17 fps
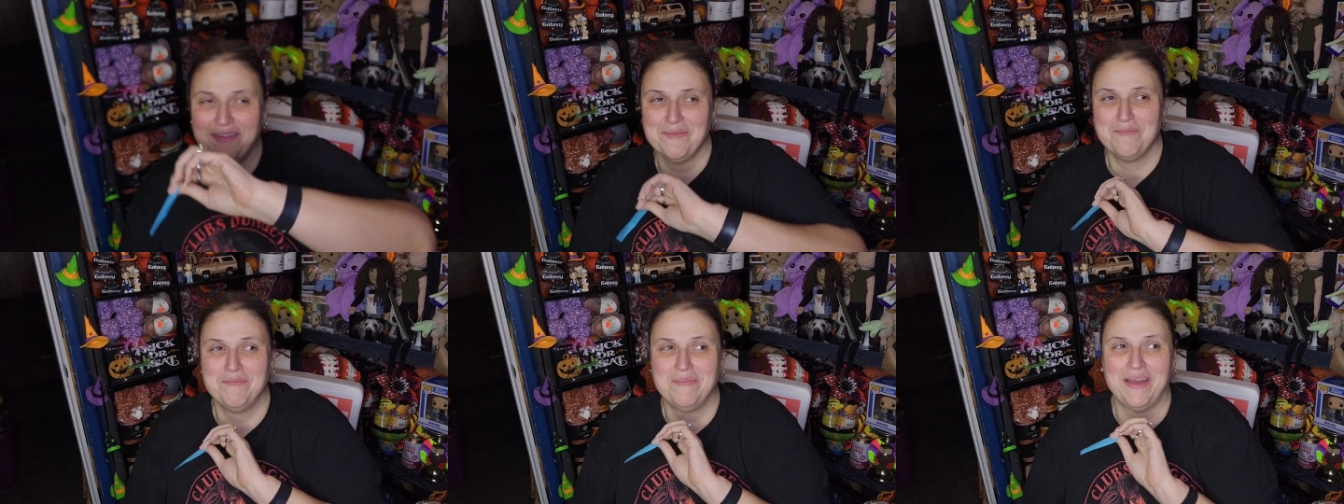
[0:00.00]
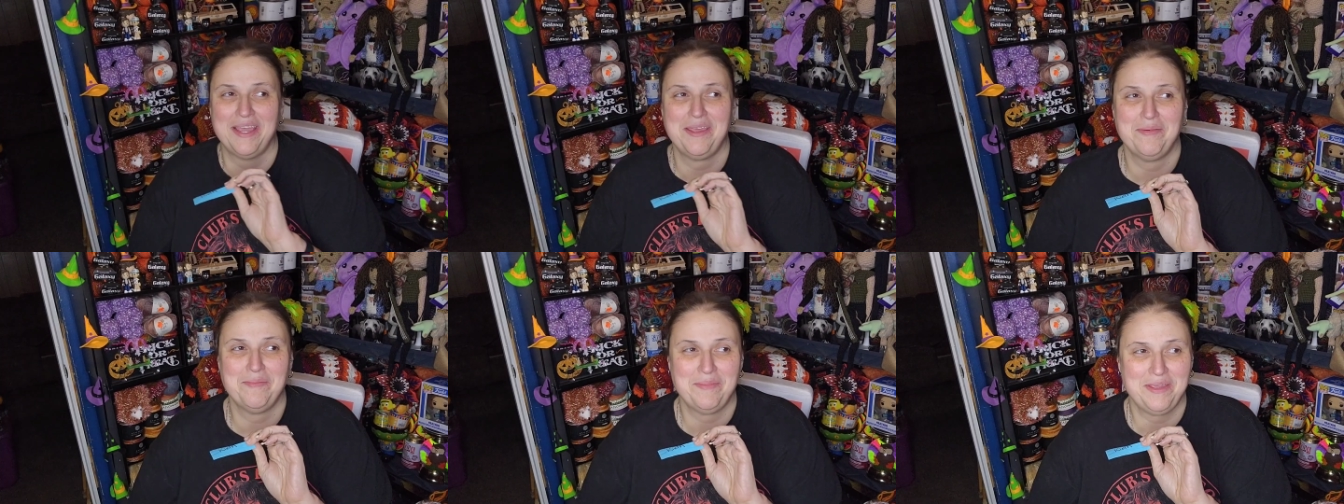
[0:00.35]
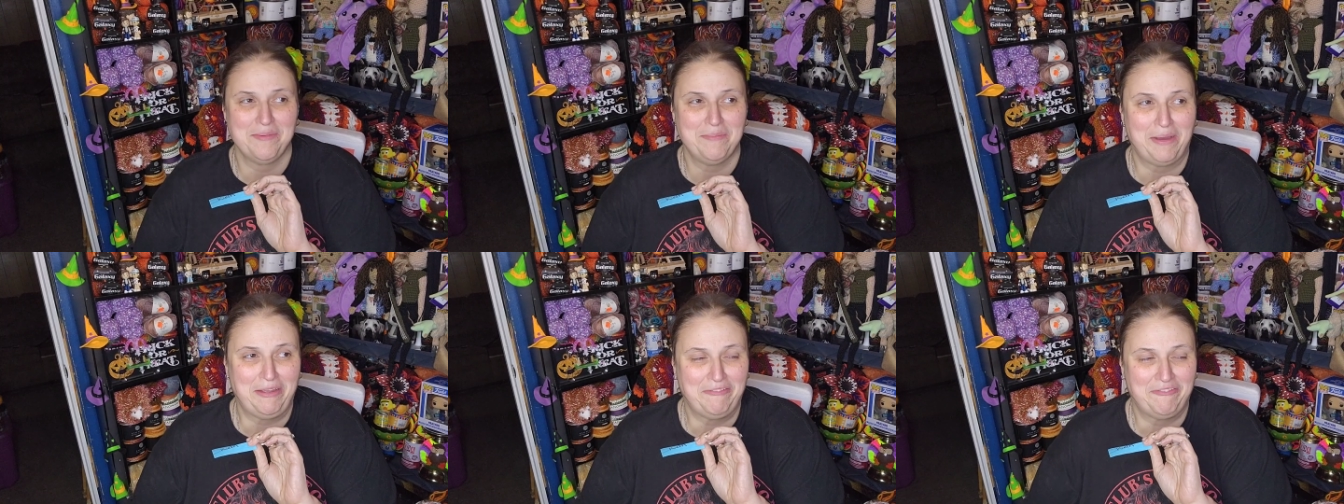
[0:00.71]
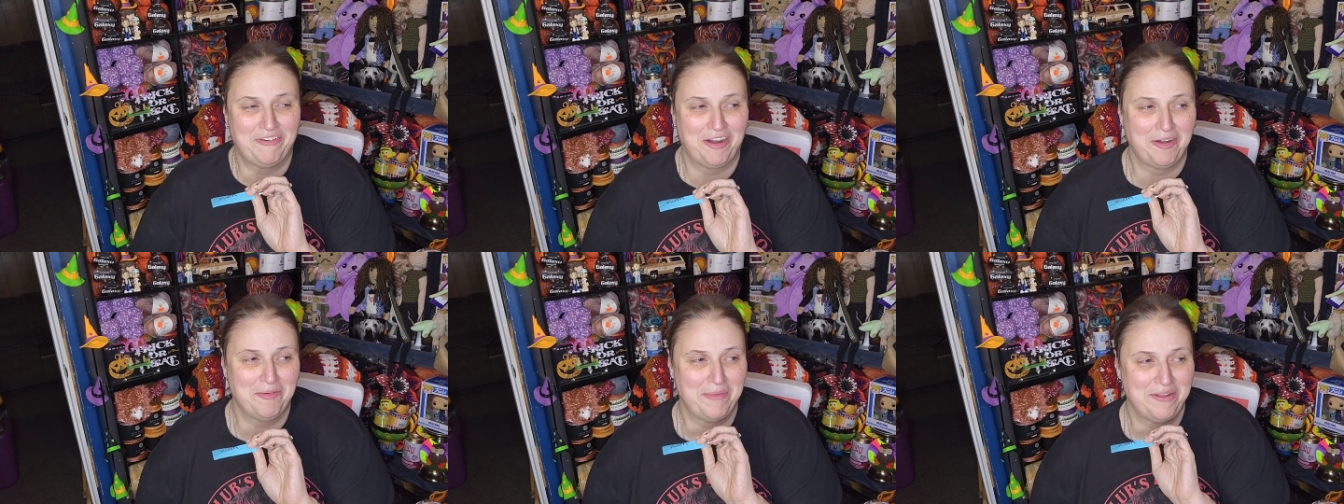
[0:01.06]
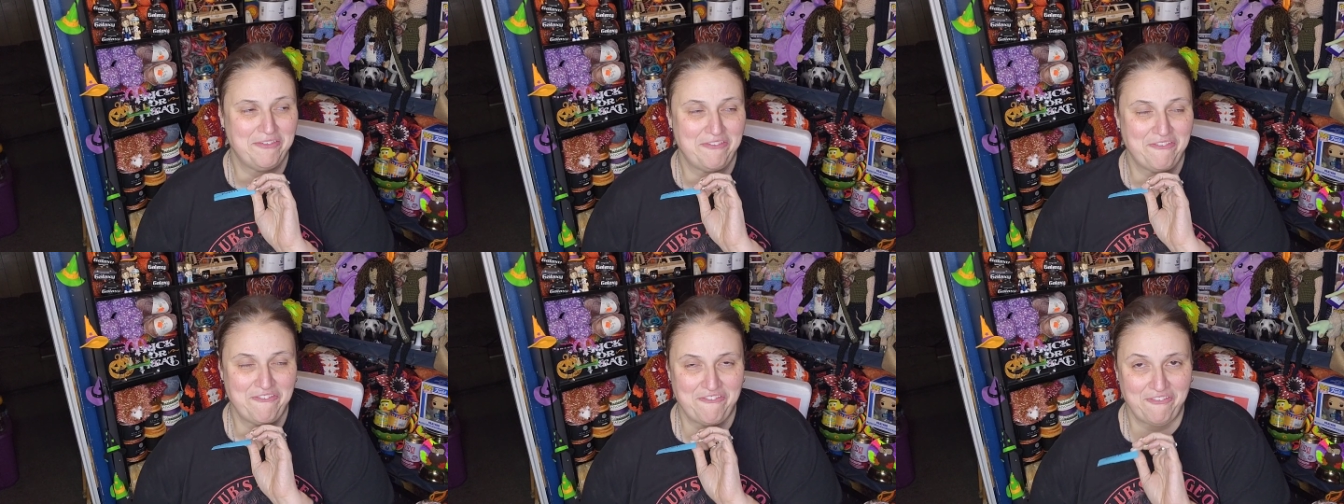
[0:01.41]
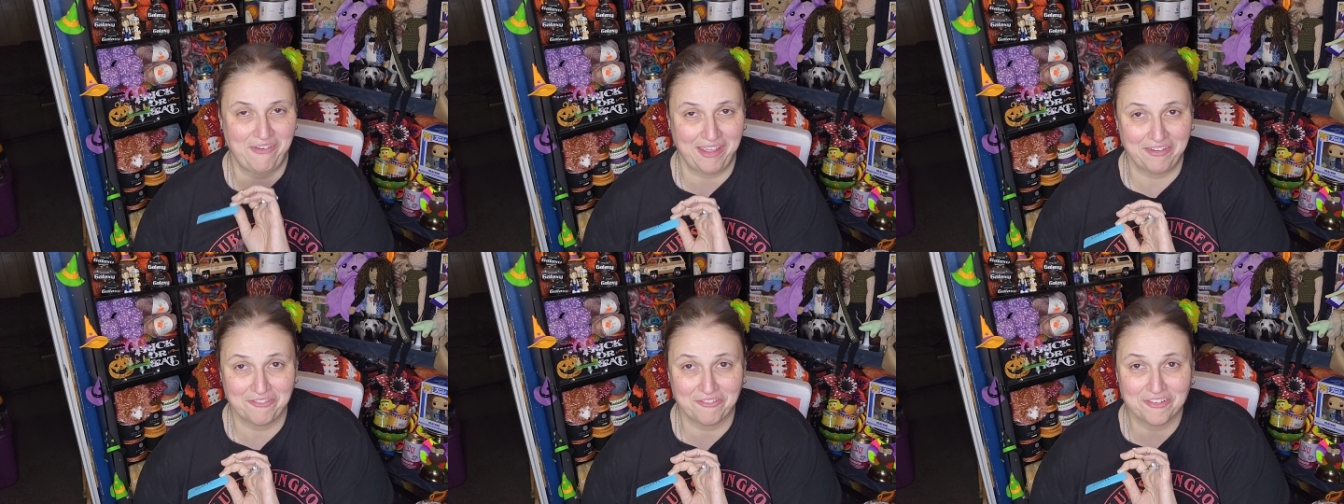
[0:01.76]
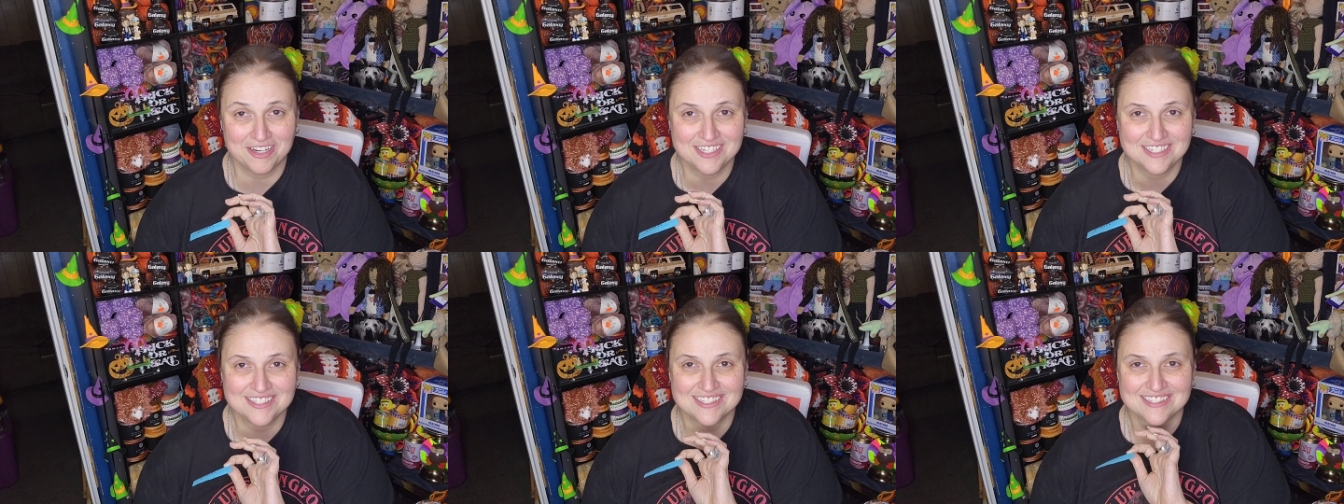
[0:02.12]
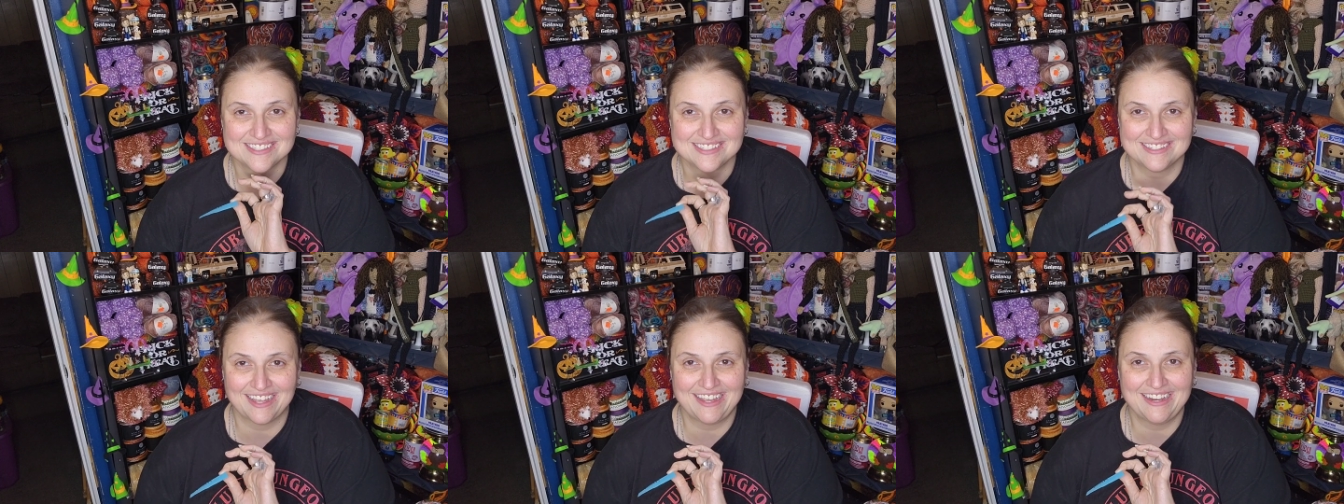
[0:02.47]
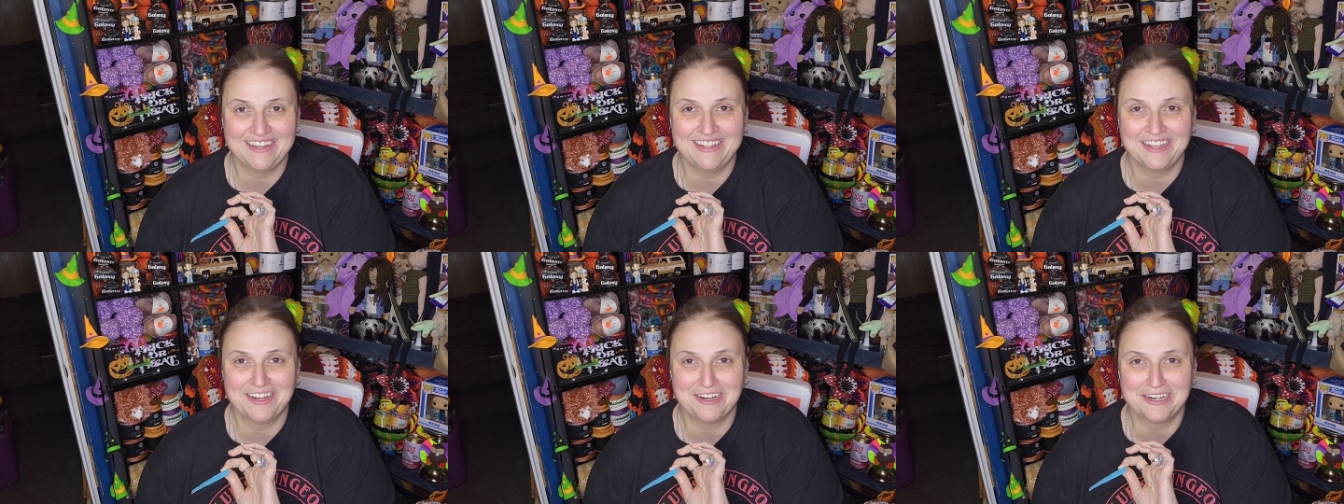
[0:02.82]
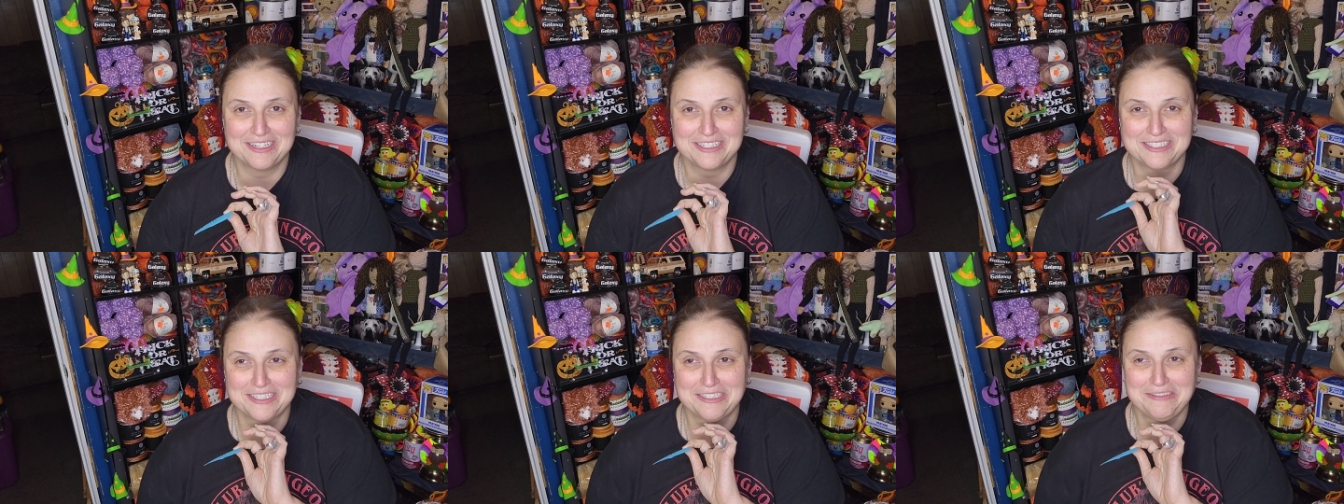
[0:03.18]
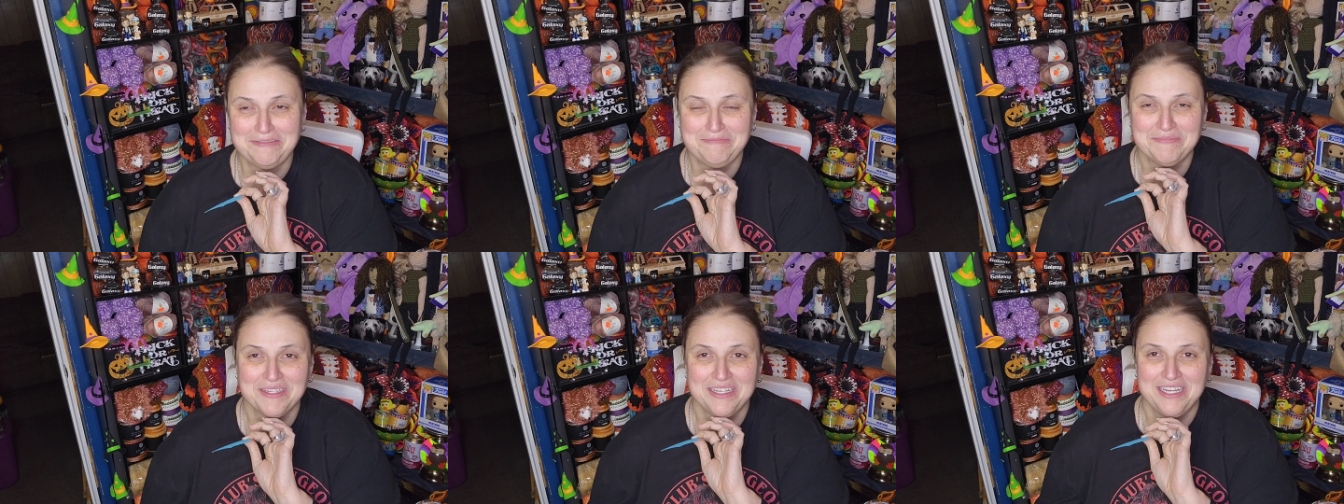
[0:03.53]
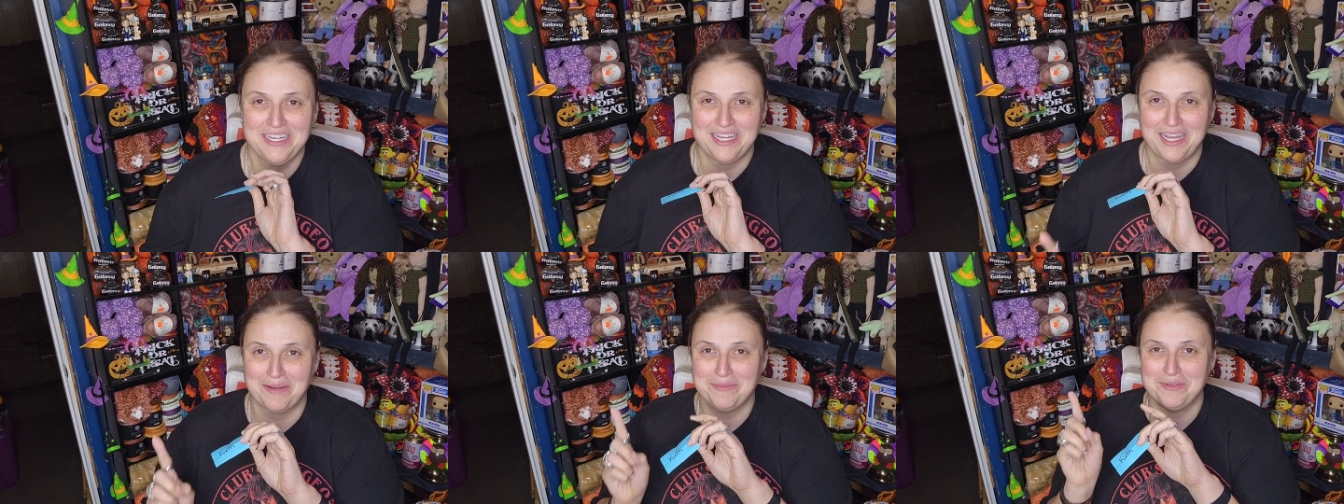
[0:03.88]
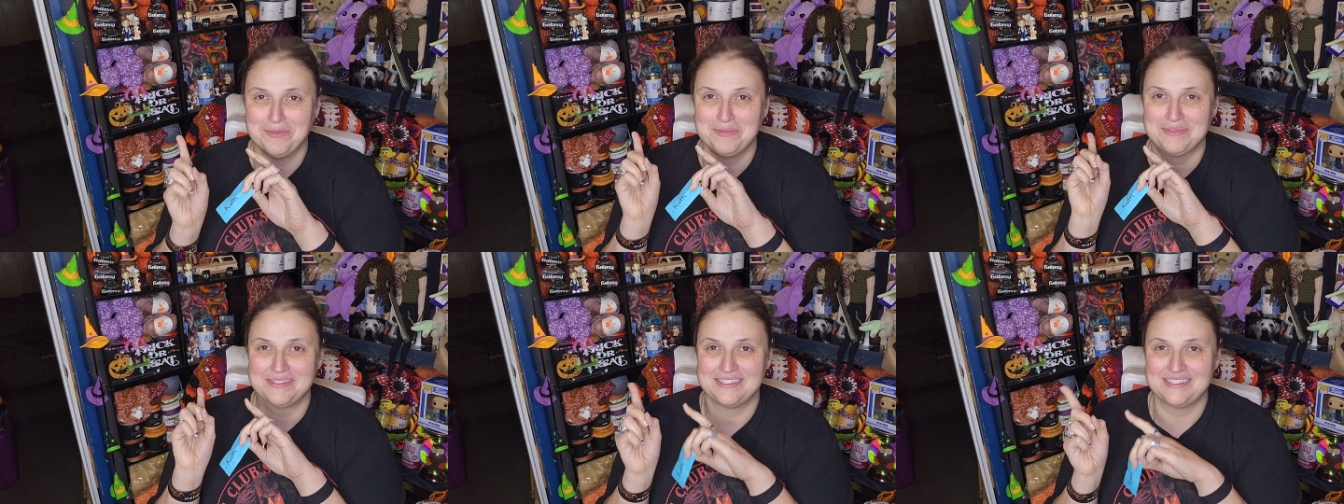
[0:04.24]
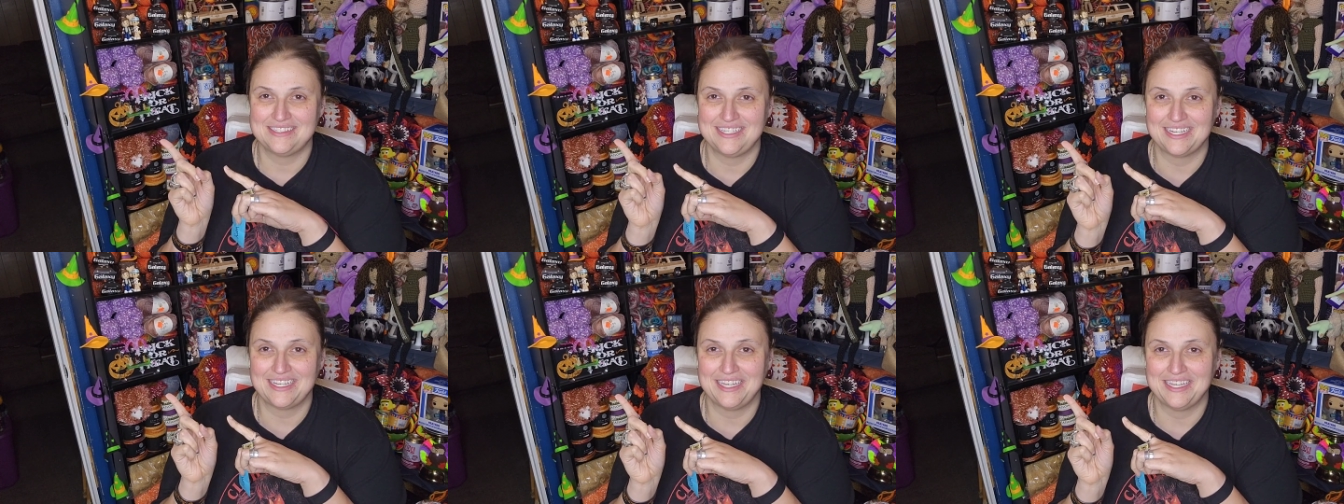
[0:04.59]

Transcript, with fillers: might be by far my favorite side character. I'm gonna stick